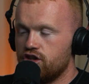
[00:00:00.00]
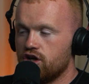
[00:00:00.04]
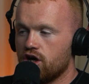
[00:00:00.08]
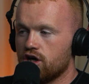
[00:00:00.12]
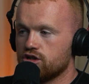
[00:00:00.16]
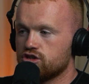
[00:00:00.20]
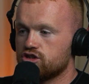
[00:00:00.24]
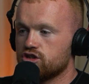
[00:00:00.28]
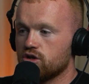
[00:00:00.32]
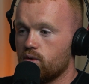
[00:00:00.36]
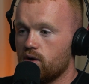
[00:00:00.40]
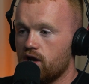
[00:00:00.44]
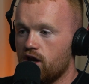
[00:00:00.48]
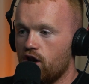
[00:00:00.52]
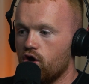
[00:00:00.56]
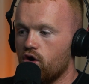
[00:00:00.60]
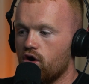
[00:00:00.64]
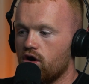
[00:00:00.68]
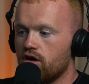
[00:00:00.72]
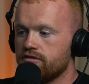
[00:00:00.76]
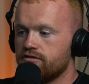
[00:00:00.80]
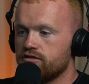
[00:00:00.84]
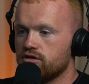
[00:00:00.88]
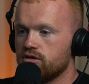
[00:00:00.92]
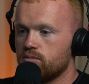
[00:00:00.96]
No, so a
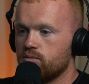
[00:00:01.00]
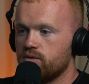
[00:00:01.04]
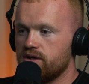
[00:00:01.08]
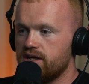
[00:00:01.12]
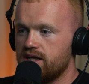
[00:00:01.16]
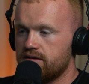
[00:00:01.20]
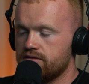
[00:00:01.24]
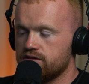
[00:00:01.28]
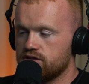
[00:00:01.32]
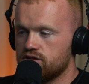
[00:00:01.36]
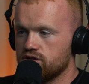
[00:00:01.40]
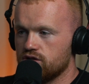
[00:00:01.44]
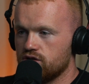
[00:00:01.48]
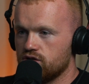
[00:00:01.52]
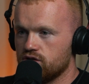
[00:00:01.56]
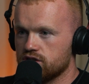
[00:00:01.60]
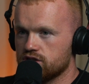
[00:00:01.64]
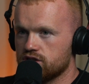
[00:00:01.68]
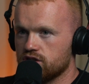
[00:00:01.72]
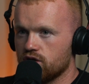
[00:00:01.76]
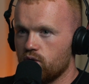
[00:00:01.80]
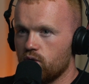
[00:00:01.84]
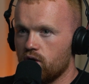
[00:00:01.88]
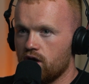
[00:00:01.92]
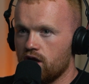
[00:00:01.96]
lot of them, we never took
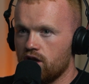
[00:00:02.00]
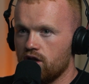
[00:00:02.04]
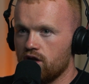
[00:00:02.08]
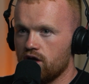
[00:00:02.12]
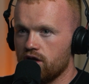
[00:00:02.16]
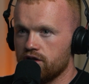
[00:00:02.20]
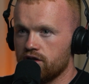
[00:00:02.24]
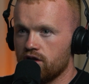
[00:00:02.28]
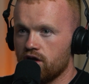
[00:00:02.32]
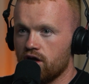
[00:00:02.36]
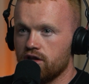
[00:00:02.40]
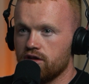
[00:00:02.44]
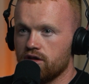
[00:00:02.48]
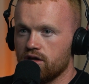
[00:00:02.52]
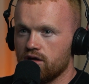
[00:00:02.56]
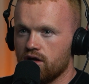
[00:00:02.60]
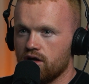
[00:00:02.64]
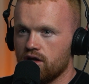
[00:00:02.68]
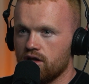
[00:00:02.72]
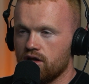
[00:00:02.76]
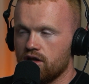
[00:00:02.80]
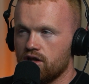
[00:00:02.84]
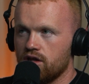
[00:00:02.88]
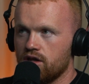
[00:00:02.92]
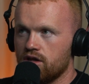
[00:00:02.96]
lawyers. So
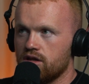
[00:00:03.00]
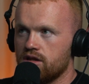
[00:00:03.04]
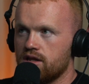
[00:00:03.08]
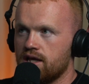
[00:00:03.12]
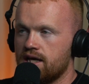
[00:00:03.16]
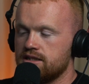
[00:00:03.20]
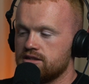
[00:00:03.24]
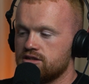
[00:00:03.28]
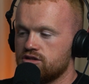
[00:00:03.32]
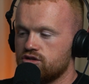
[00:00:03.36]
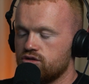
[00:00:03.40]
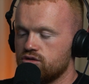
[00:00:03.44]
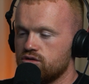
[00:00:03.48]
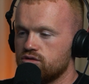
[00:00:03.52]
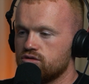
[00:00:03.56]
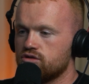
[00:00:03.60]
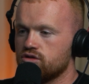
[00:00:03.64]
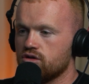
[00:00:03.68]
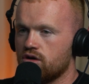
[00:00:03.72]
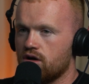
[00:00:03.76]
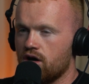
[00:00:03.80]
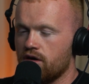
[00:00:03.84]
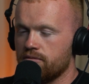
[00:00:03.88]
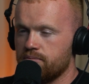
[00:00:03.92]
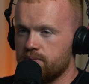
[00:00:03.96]
there's 2
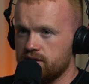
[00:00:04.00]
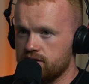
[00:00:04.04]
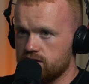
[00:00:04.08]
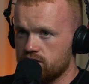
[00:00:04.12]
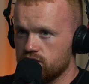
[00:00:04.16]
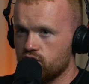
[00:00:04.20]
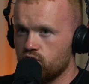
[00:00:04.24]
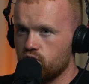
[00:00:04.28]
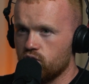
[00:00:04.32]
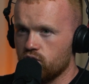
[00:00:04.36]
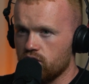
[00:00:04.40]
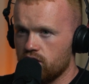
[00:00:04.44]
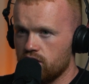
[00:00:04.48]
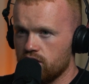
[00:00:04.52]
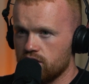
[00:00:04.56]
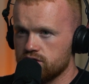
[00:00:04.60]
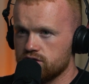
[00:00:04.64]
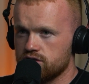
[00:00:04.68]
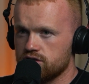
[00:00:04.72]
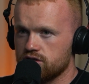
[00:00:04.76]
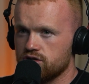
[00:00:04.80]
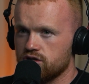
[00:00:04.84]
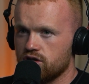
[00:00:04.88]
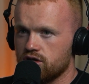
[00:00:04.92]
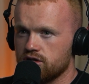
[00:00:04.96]
types. I've been to court
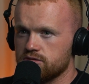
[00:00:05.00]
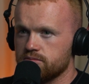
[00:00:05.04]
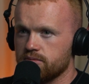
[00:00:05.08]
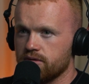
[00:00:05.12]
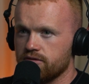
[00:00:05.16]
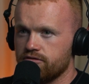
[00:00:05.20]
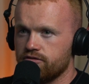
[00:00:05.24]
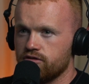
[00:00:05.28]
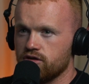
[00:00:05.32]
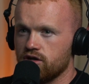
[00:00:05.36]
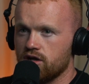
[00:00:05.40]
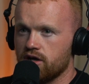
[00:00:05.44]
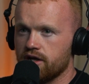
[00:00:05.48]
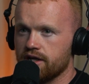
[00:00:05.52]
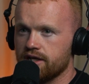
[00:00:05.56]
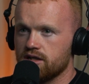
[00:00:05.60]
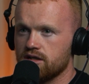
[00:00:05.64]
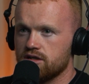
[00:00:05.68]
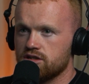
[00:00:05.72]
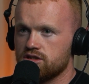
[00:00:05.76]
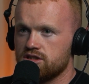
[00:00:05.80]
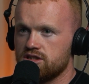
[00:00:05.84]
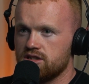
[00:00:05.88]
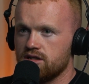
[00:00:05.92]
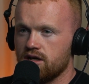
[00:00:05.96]
loads of times, but for like
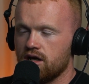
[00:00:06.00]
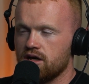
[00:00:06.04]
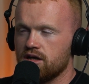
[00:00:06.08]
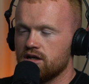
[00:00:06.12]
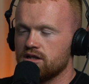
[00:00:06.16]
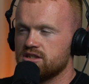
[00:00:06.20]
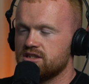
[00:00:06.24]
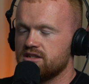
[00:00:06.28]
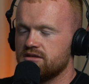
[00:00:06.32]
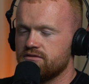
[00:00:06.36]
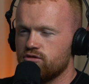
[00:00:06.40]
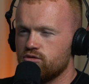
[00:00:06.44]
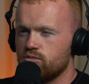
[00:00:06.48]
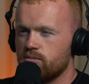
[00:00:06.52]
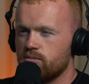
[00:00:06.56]
civil